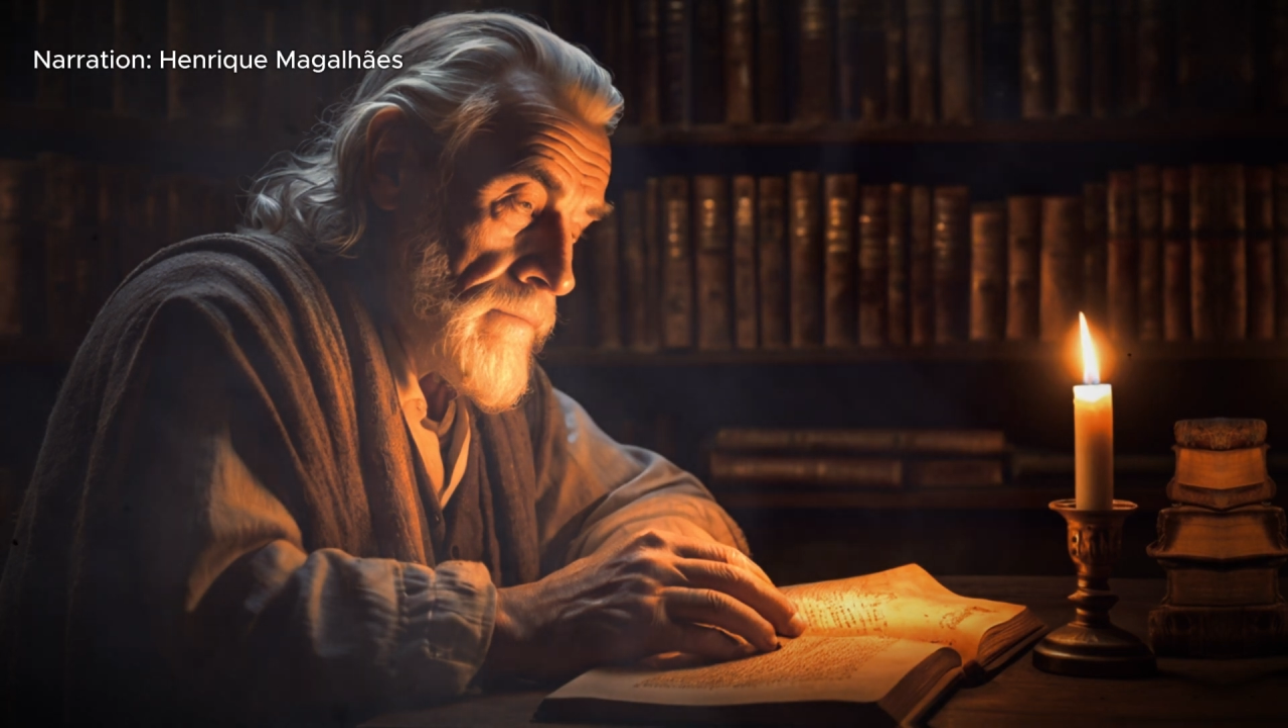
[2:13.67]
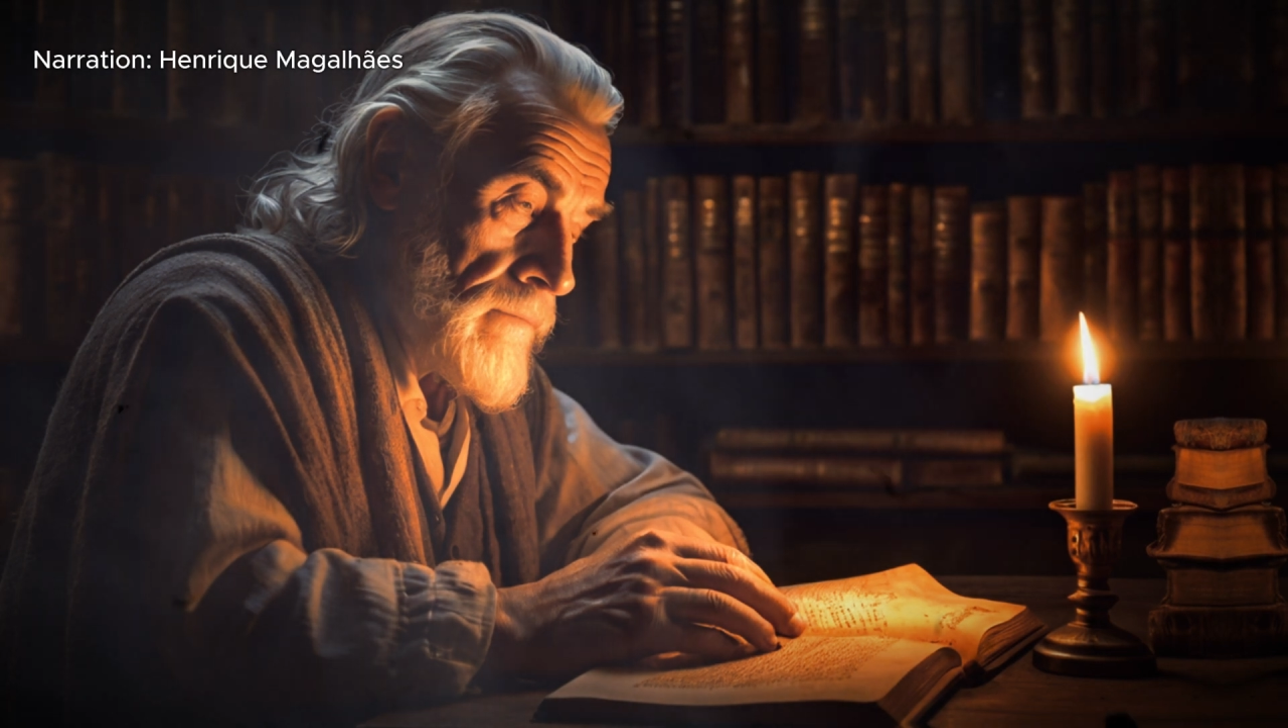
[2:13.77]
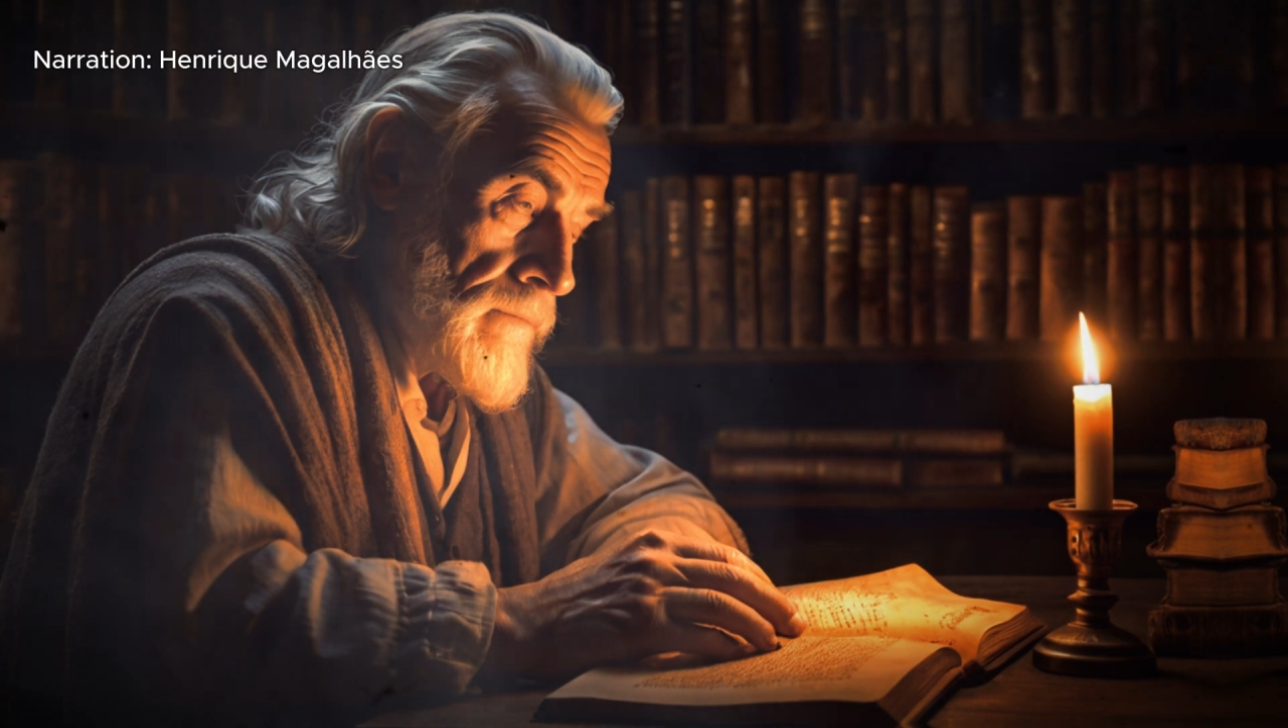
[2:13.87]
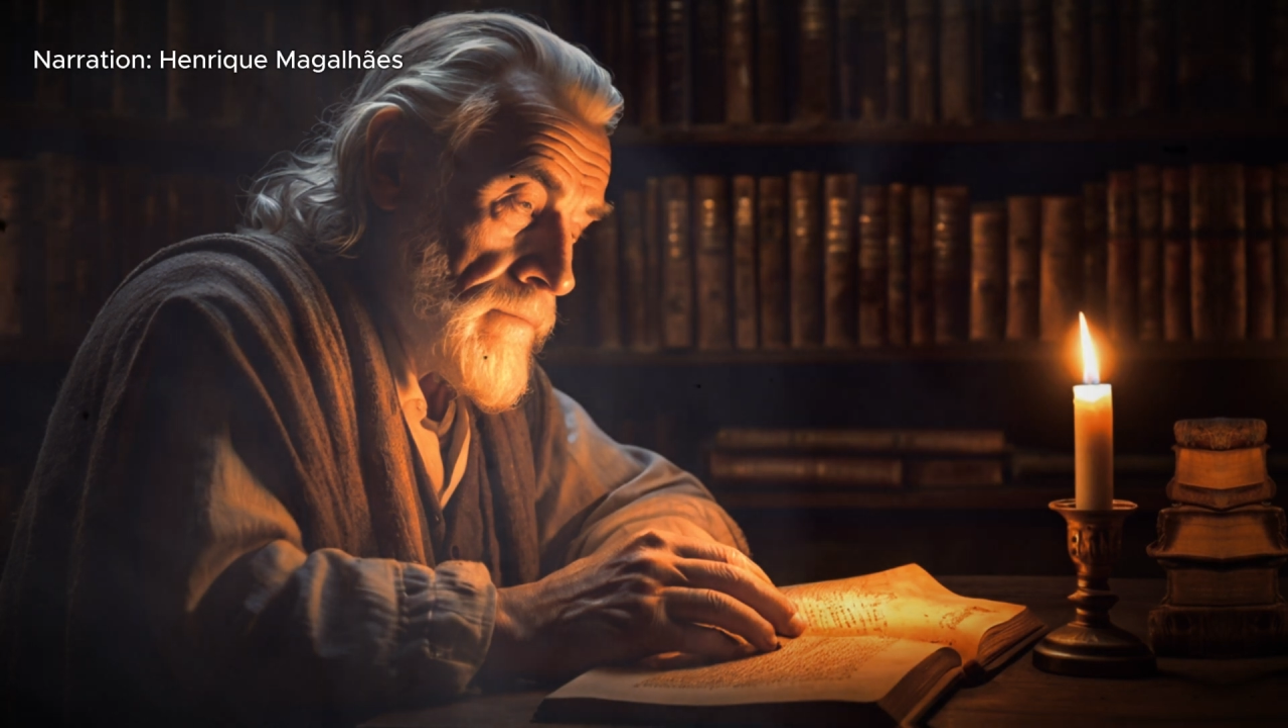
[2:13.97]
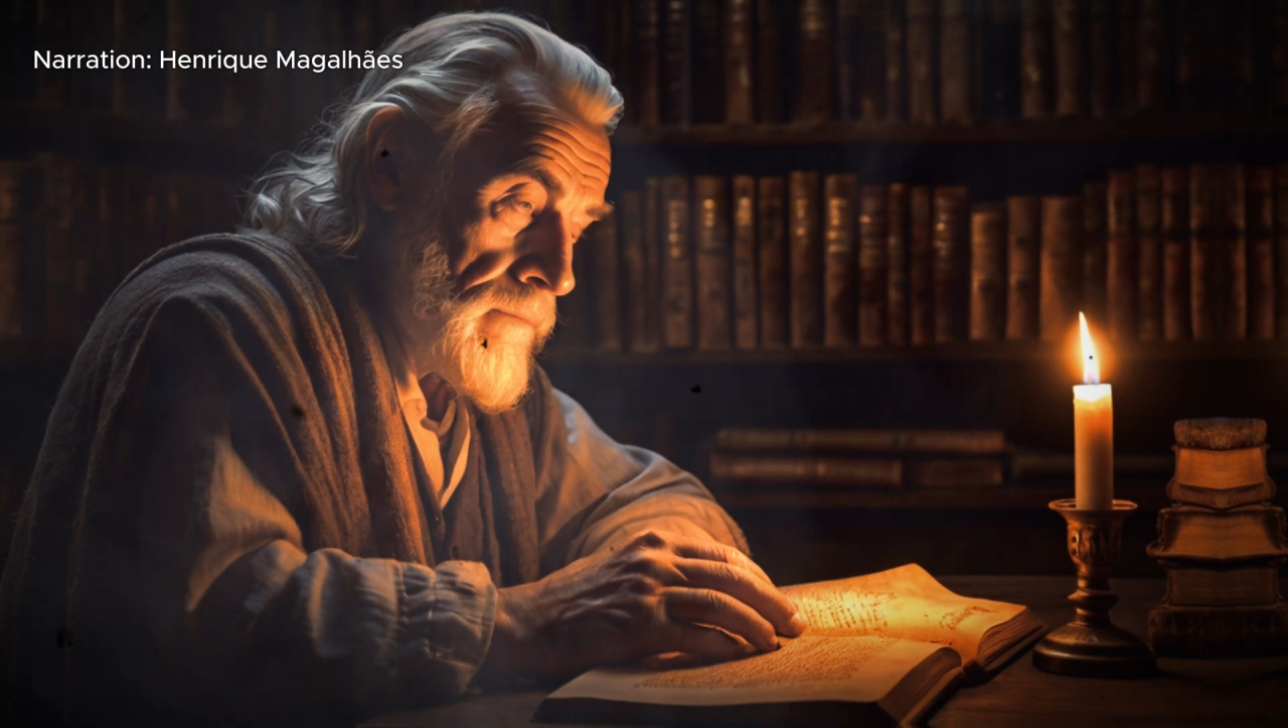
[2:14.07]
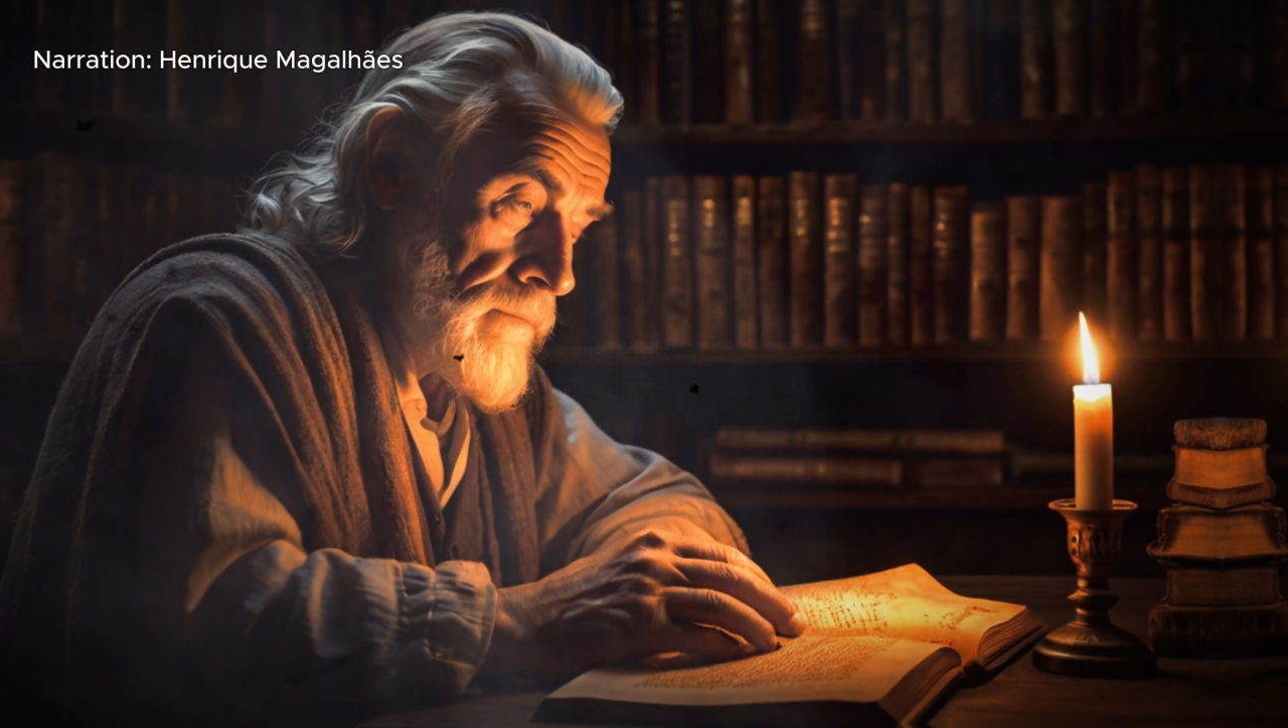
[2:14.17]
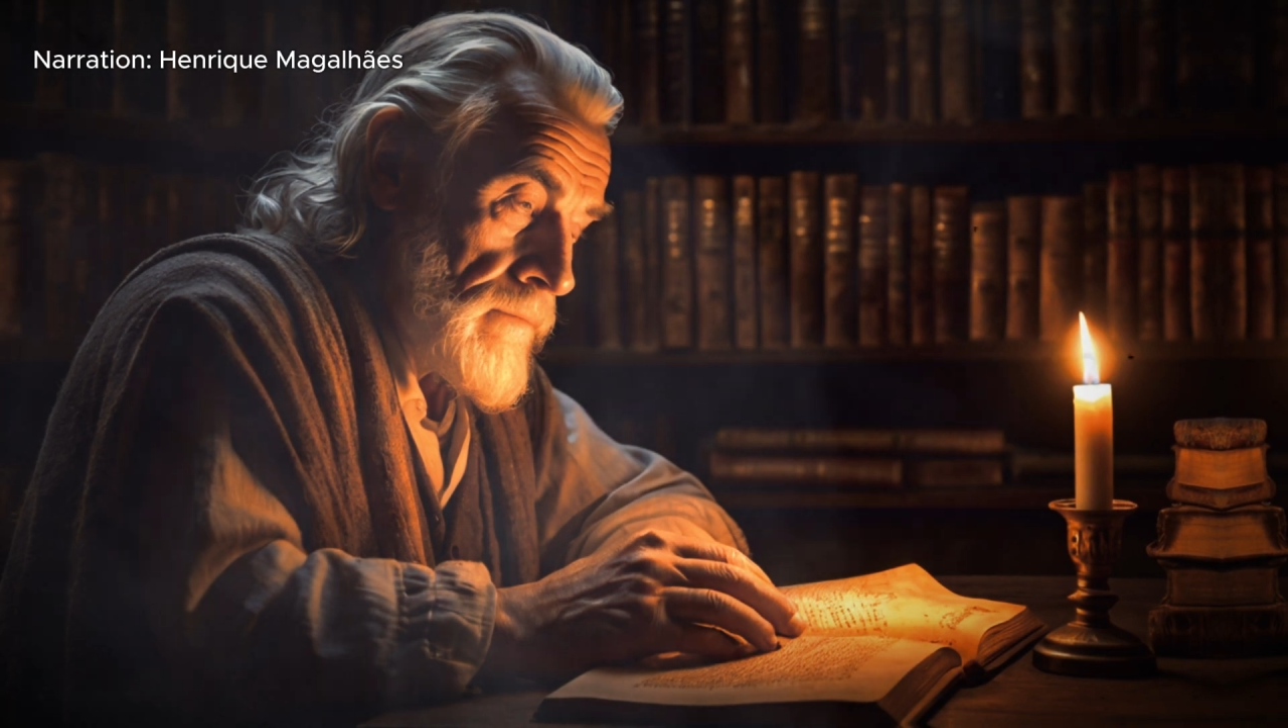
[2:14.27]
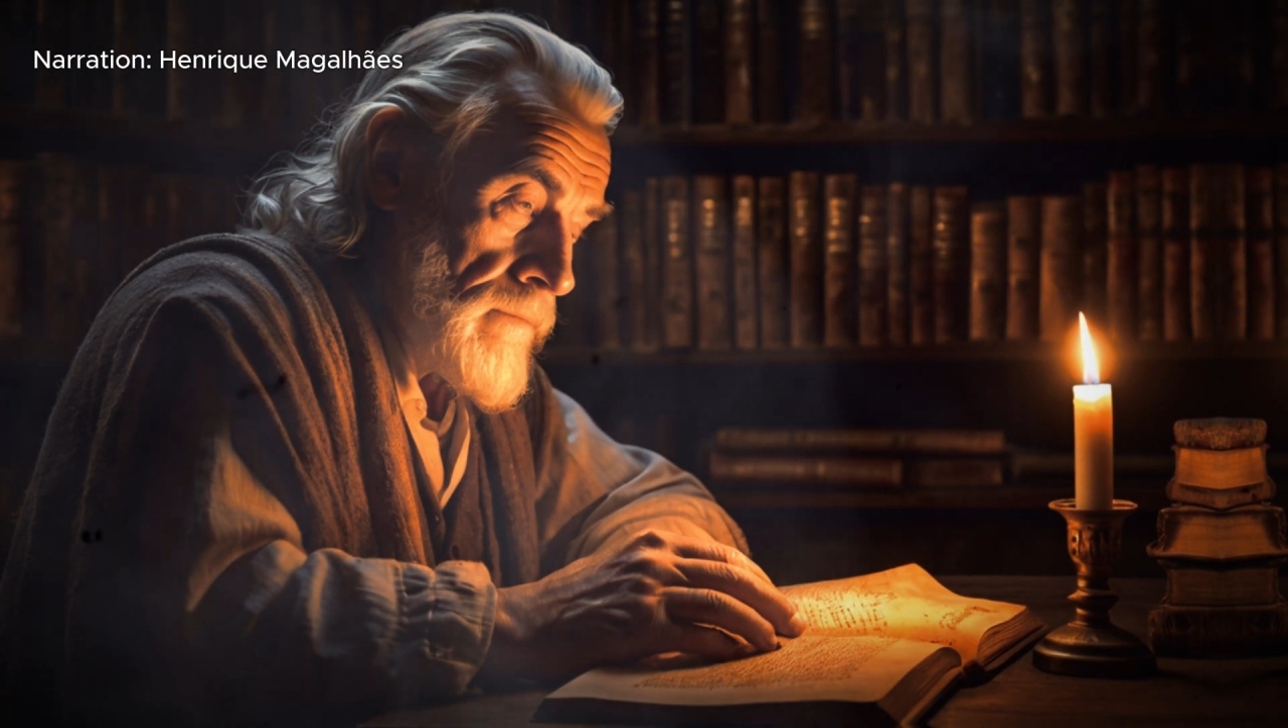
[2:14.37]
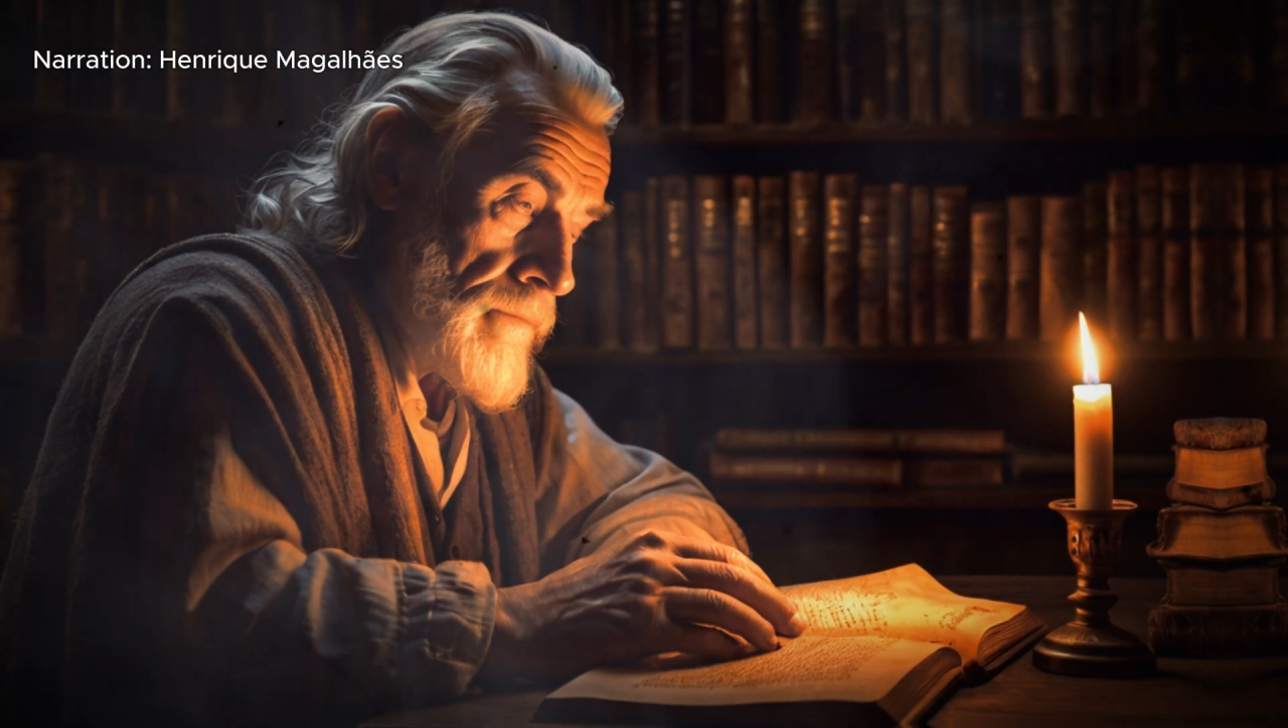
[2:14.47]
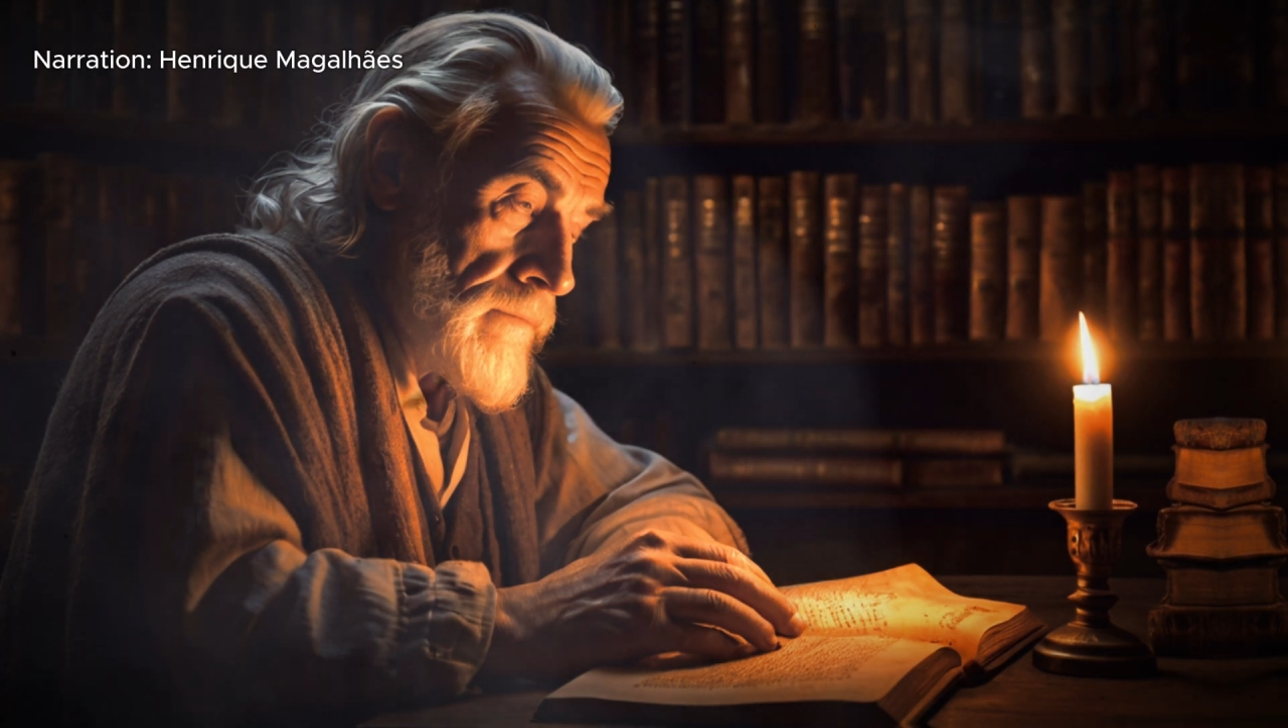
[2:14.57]
is
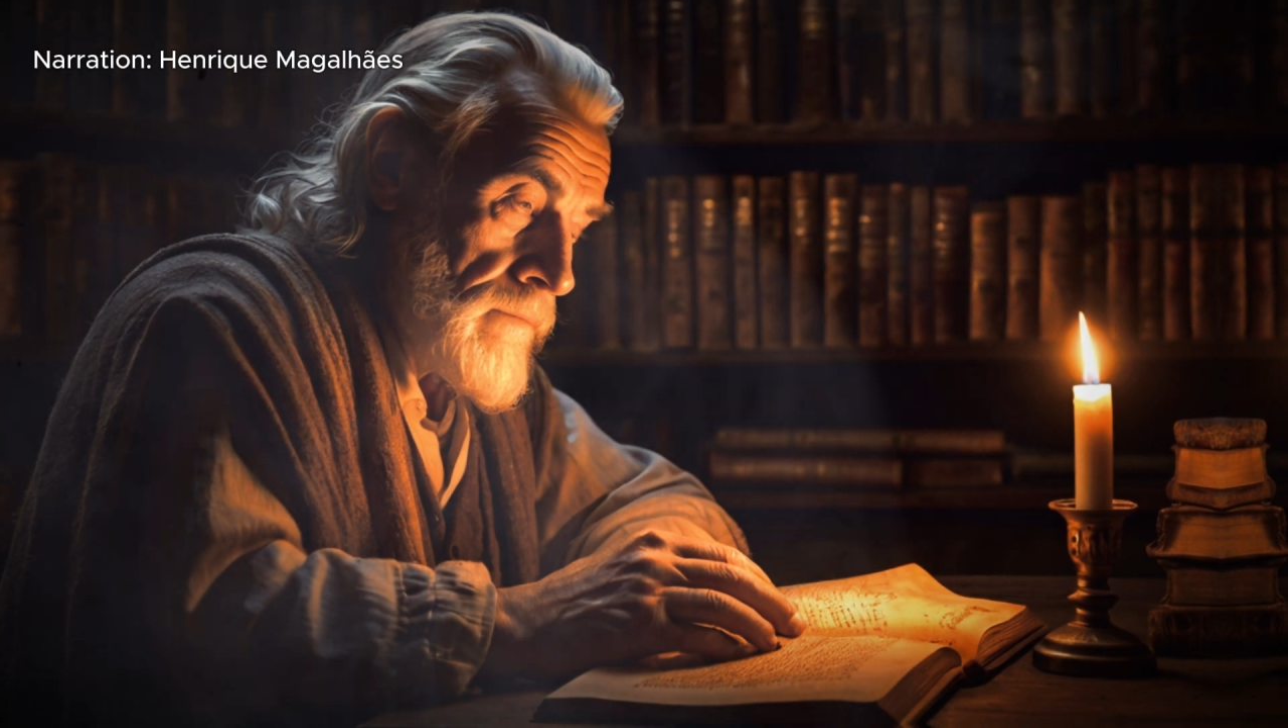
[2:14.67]
detachment.